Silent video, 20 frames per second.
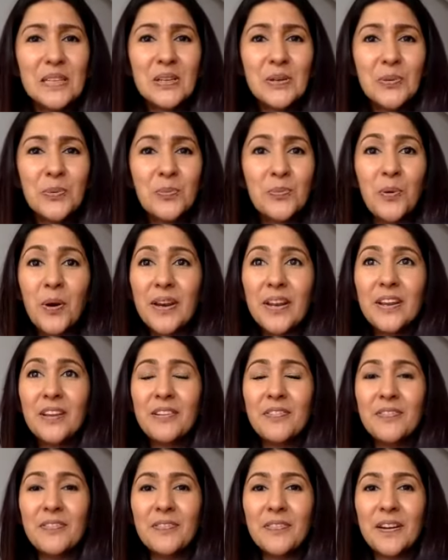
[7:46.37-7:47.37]

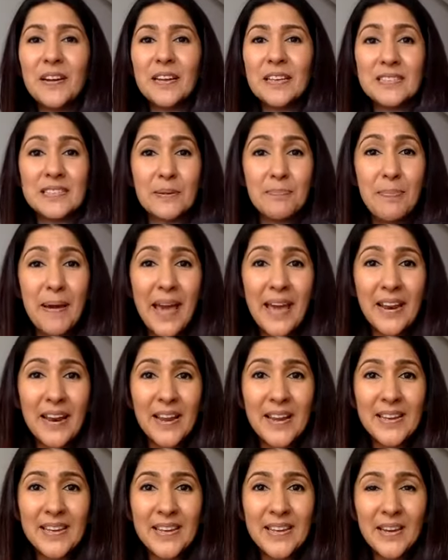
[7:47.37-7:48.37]
it's a bad
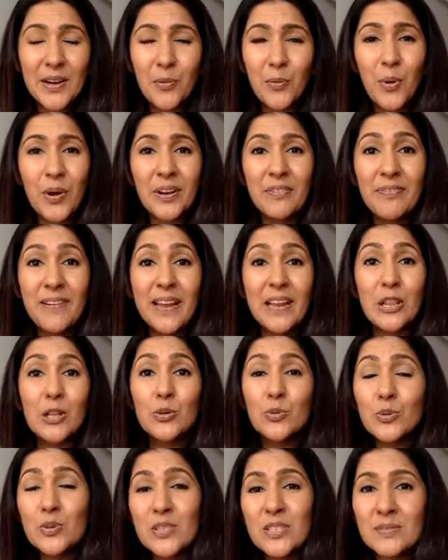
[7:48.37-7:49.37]
idea? What if I
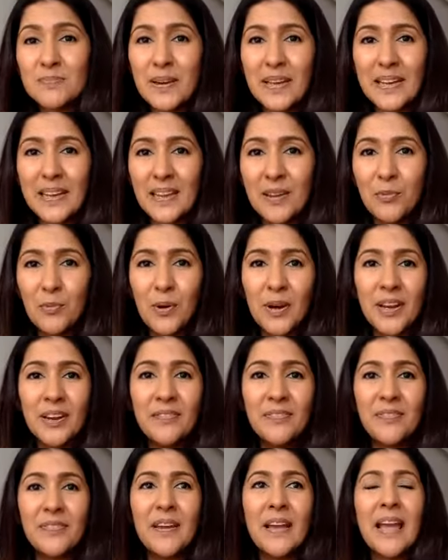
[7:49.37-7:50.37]
lose money? What
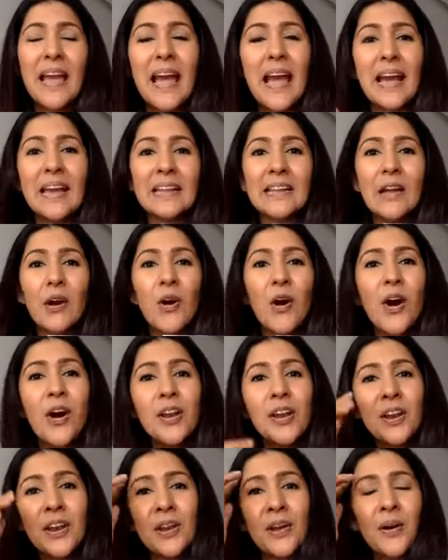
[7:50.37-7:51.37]
if, and
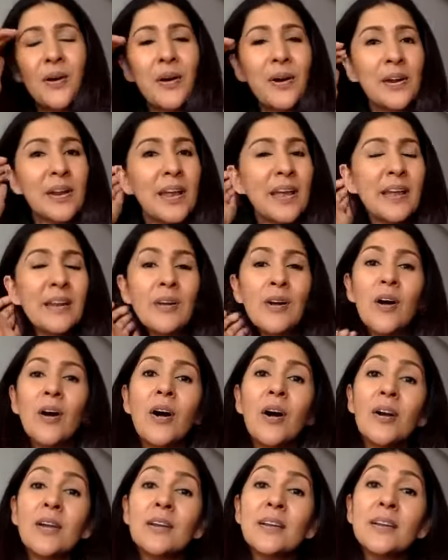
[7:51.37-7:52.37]
on and on and
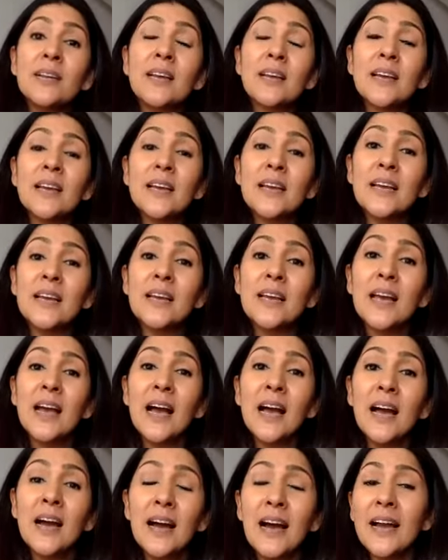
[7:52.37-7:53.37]
on.
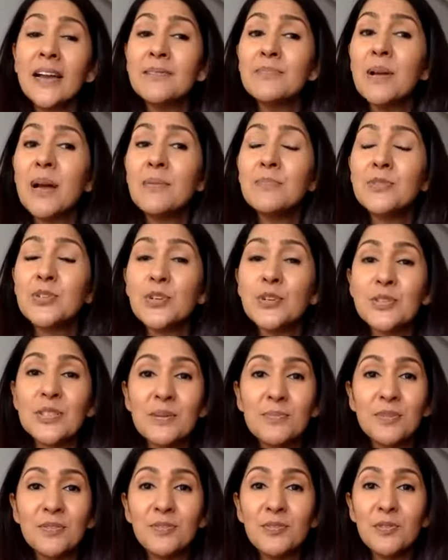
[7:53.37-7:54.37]
I'm sure
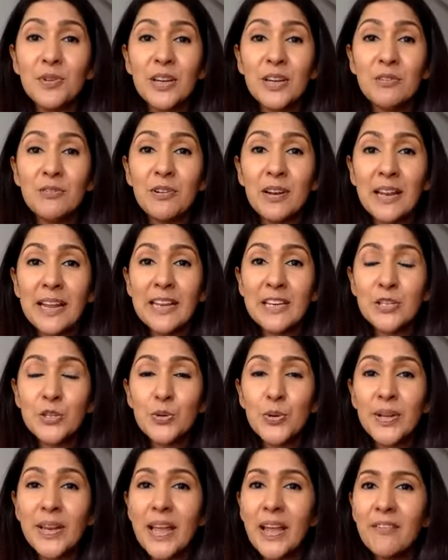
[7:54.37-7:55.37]
some of you can relate to
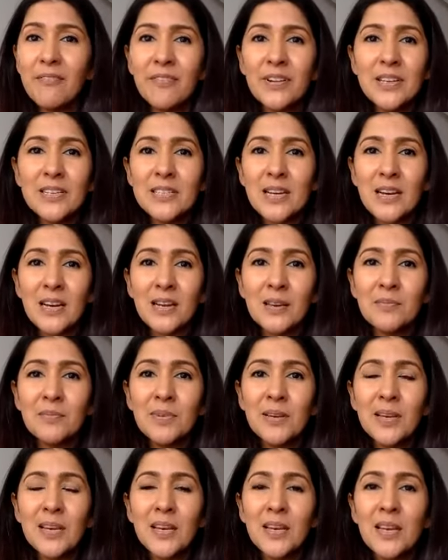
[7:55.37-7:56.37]
it. Every time
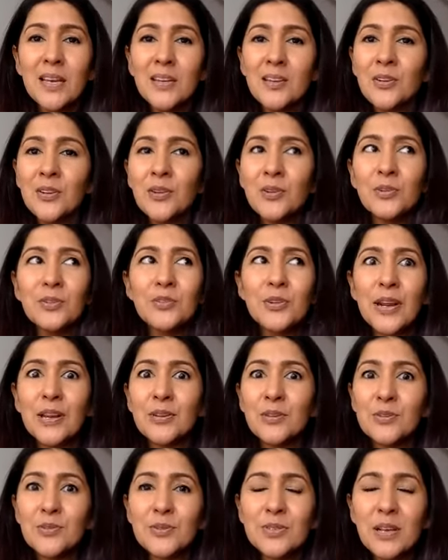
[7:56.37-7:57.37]
you're trying
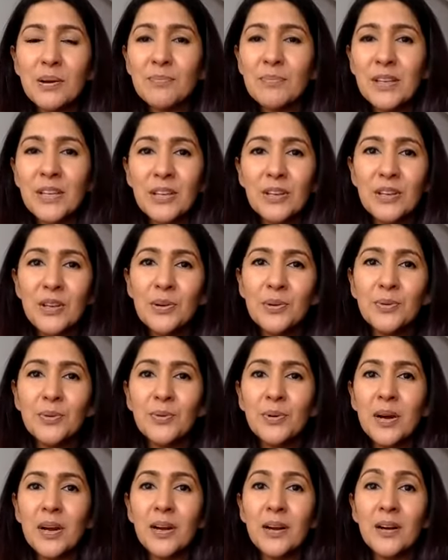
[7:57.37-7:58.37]
to do something
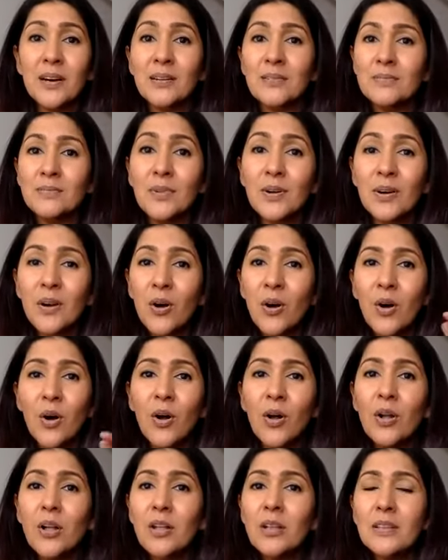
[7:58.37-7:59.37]
new,
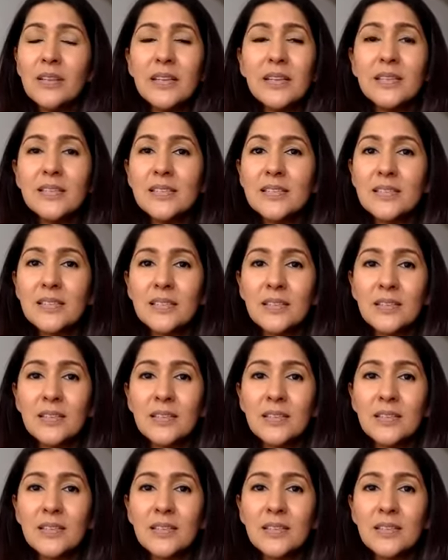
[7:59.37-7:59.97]
all these,